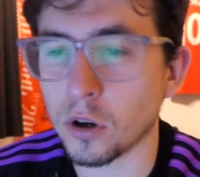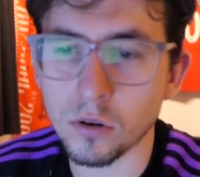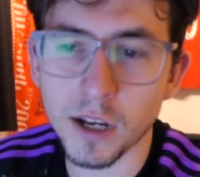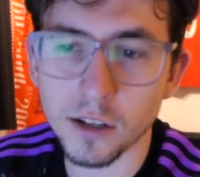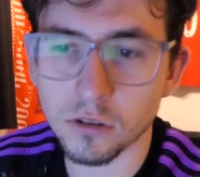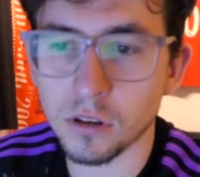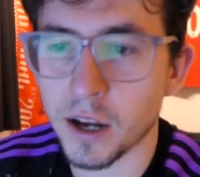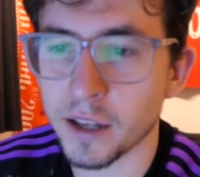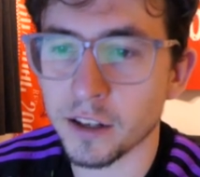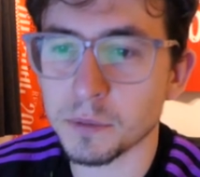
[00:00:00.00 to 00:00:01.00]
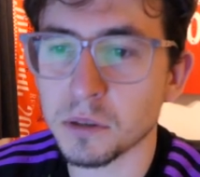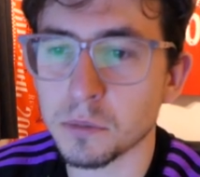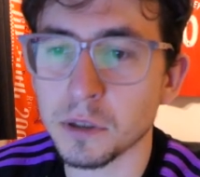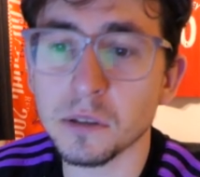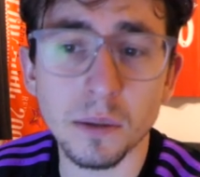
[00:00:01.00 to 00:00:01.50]
Doncaster are a lot higher than I
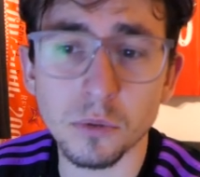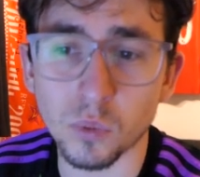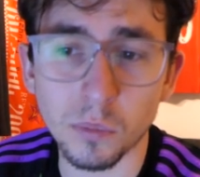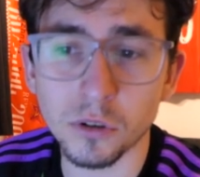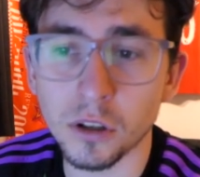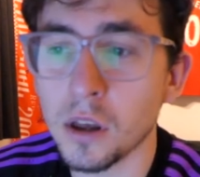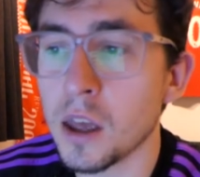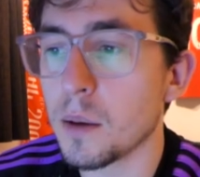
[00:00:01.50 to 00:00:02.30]
expected to be, same as Wimbledon.